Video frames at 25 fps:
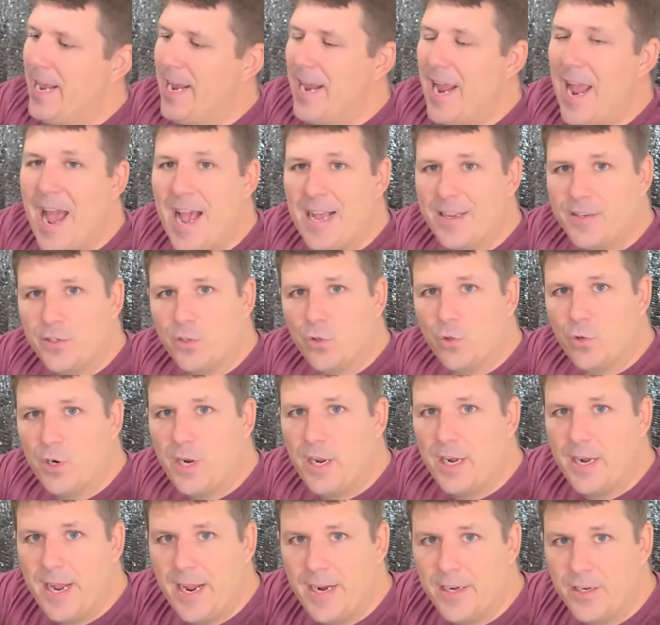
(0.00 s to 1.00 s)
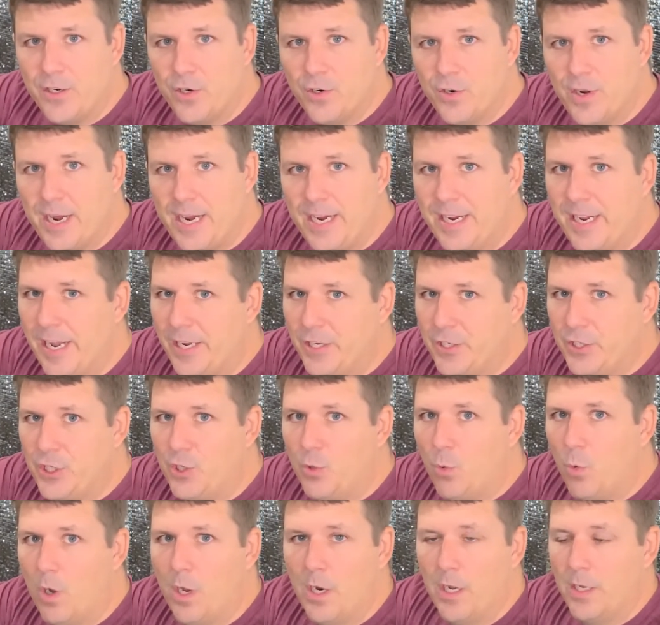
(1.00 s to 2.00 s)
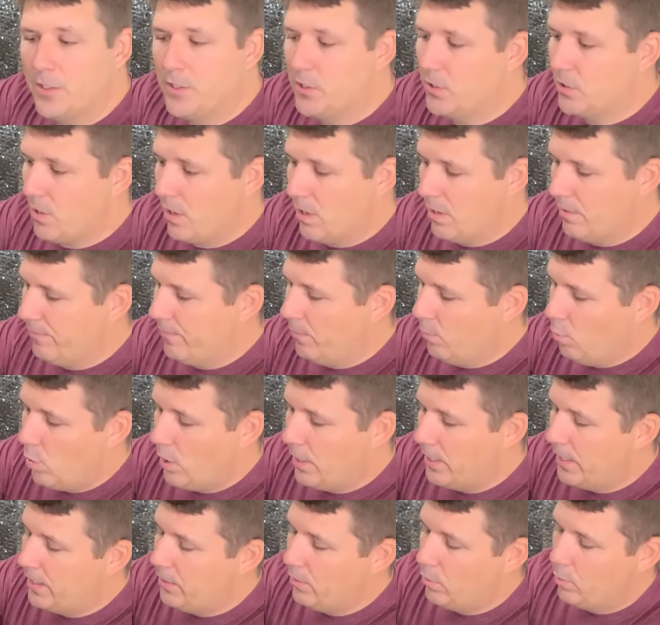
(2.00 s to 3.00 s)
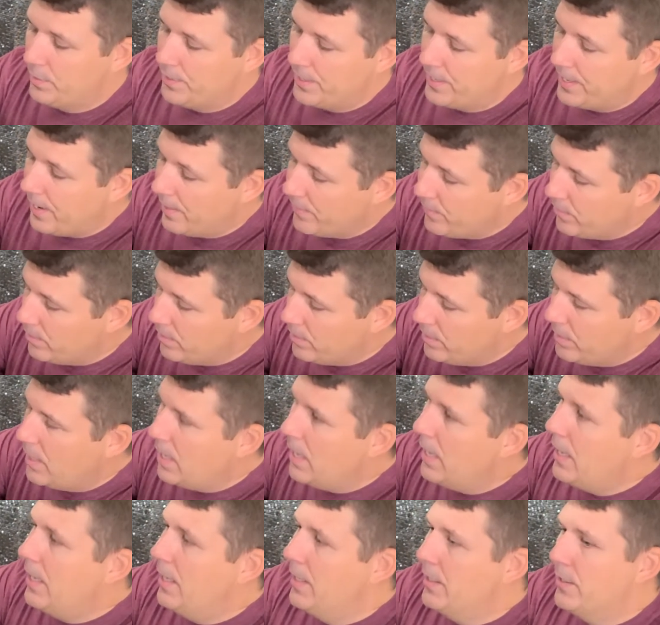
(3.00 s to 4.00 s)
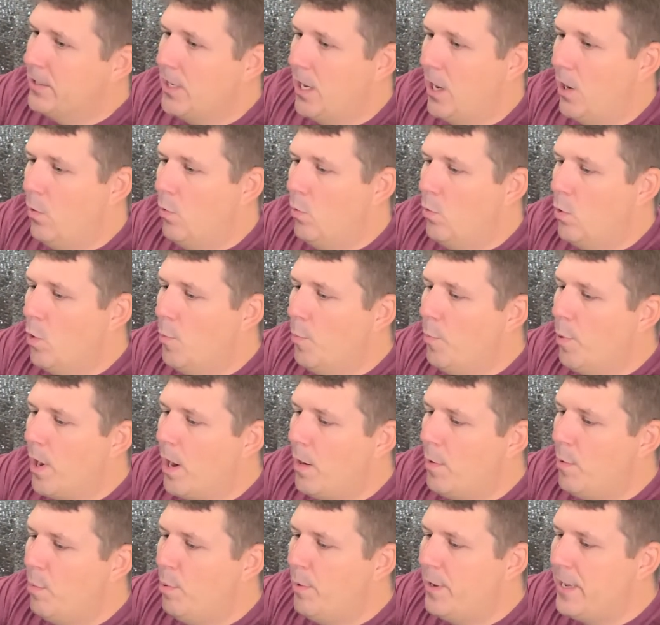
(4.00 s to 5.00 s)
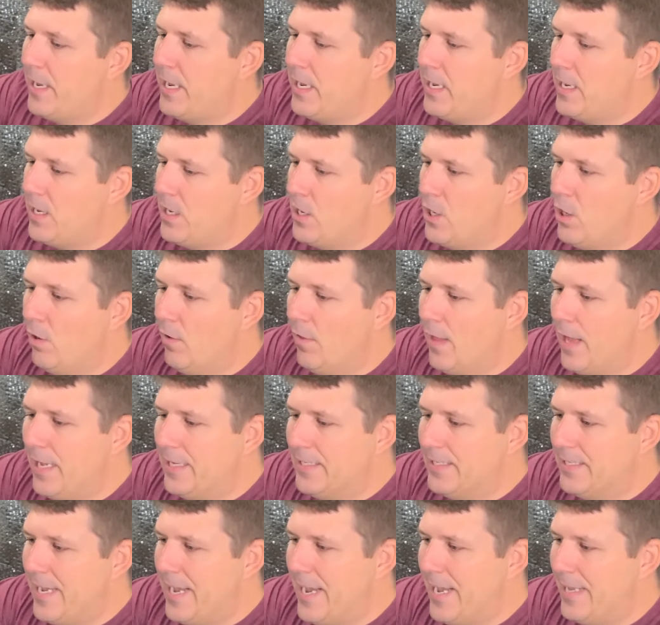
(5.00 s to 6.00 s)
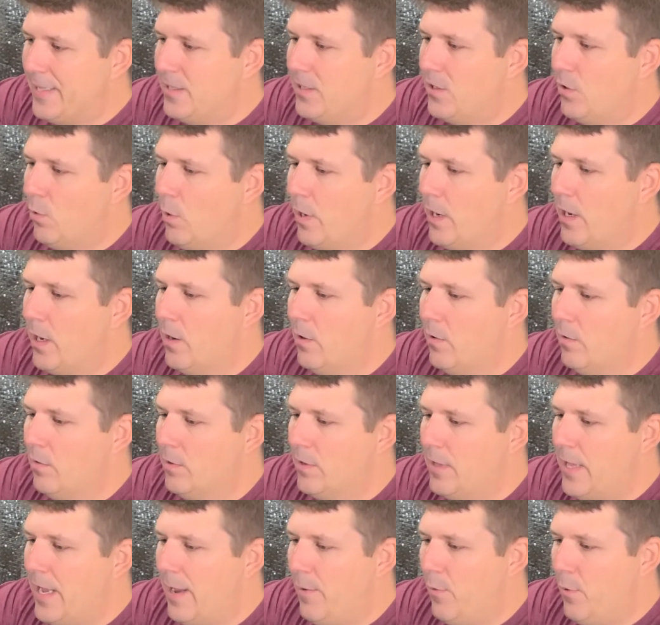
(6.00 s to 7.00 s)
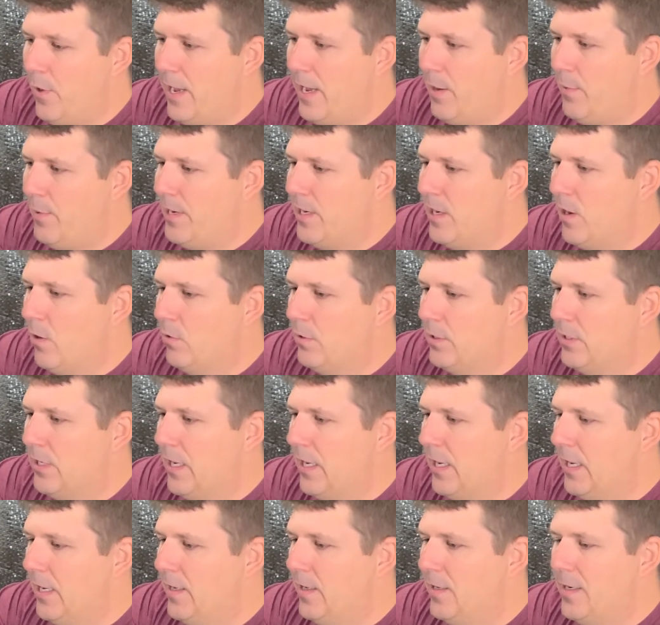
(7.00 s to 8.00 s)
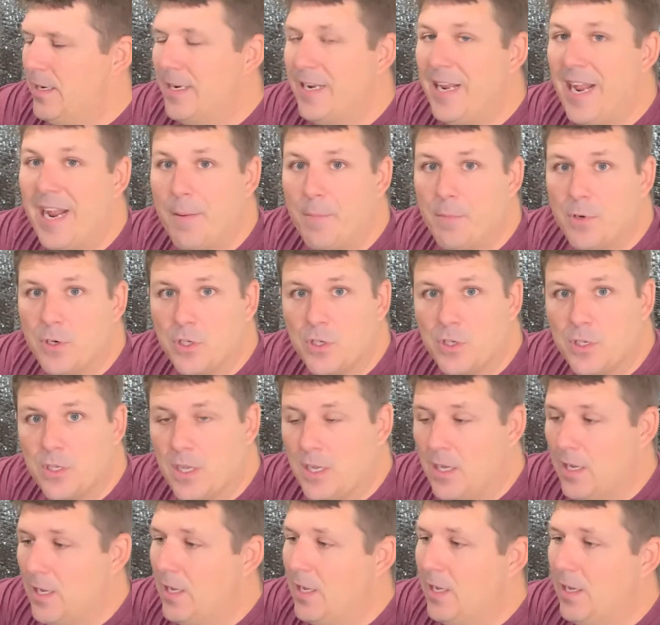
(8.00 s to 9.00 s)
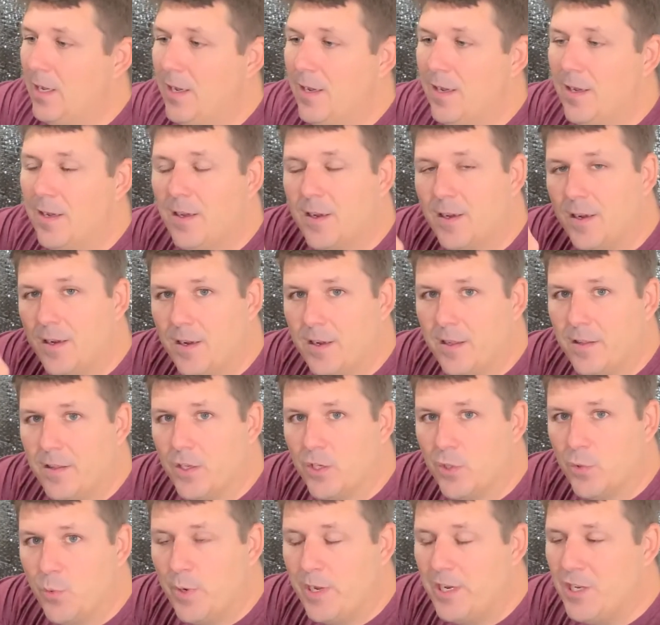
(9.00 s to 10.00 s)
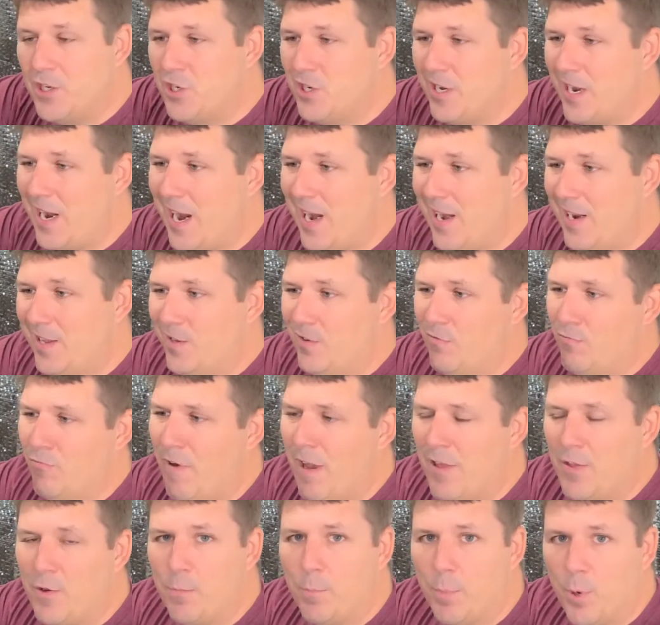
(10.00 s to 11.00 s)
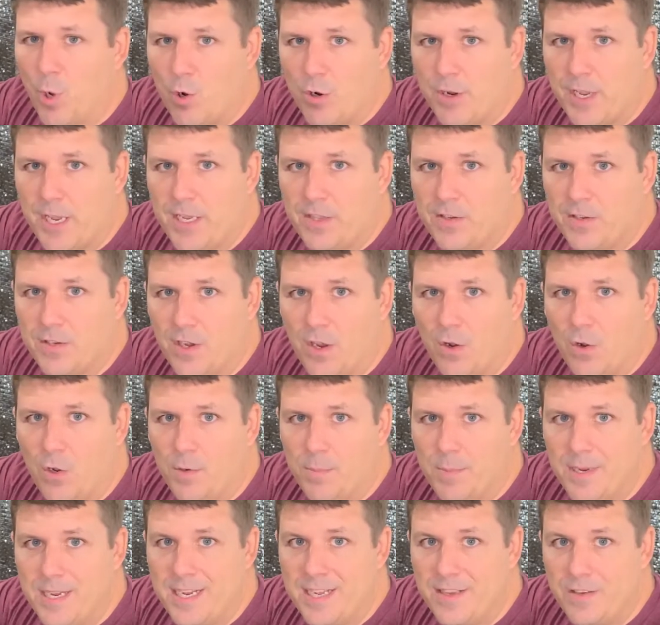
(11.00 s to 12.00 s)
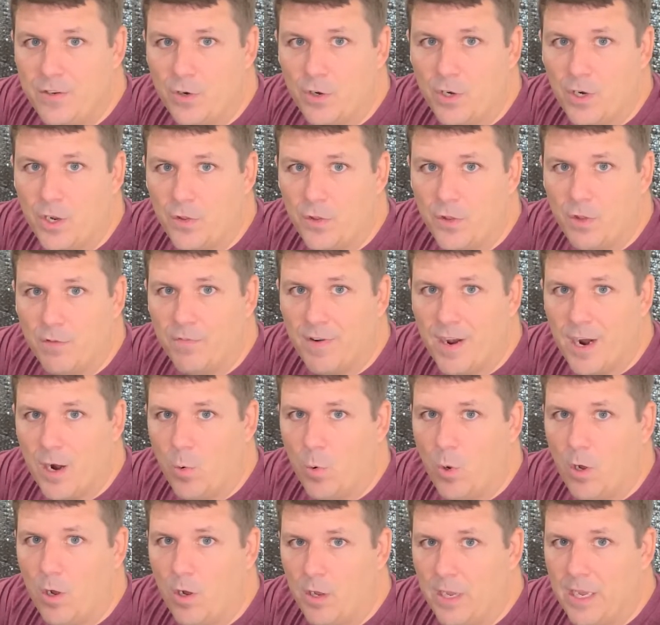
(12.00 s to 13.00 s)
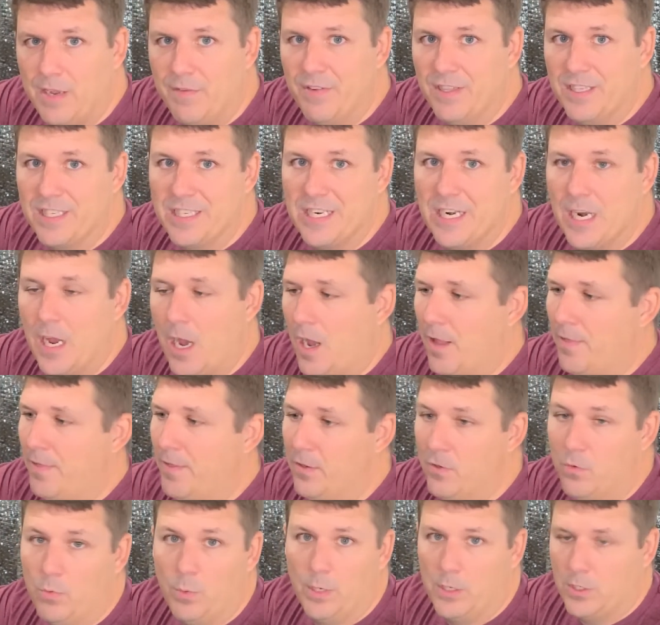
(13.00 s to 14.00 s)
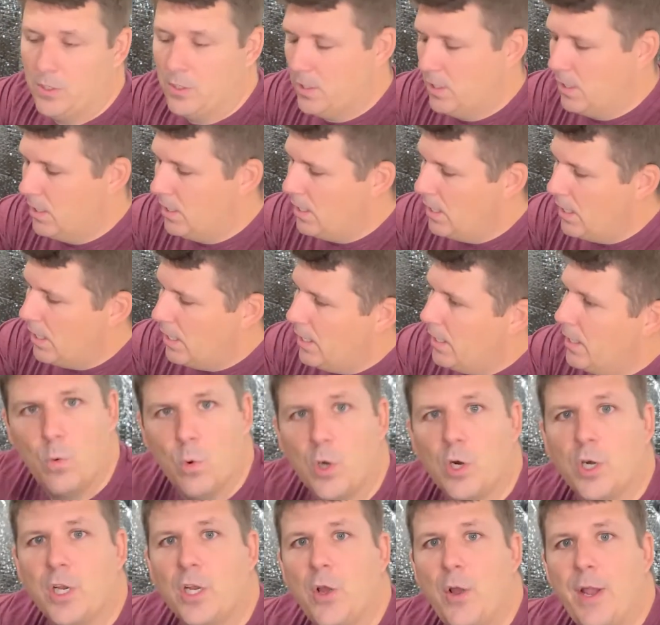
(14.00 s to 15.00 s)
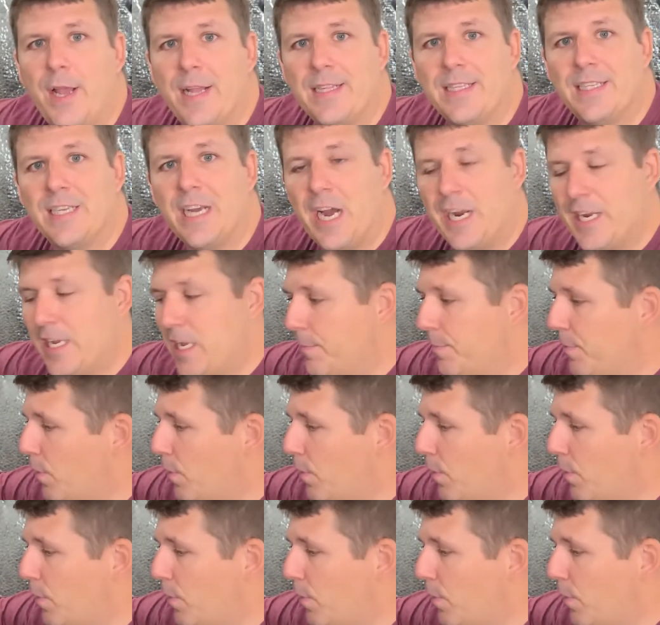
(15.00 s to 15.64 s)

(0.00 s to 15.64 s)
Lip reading: It has a little connector in case you want to start from one end or the other. So we'll probably utilize that to where that way we don't damage the switch, and it's rather bulky, so it'd be easier to go through the firewall if it's not the switch. We're going to go ahead and tidy